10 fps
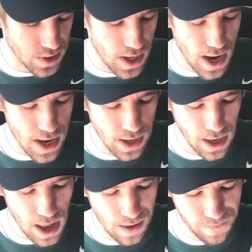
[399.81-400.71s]
Santa Ana,
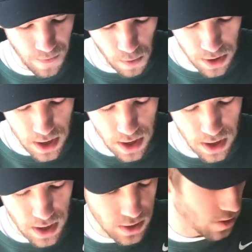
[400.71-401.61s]

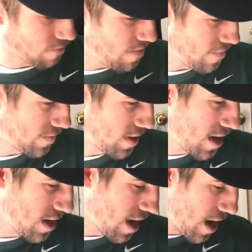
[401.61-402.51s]
California. Took
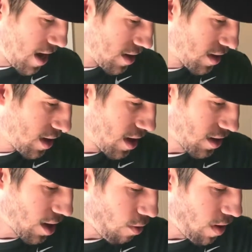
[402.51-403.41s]
15 days.
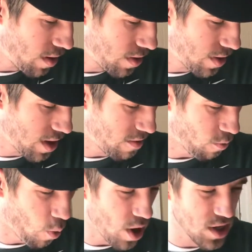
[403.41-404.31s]
It's no other than
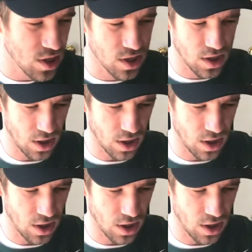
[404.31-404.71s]
Royce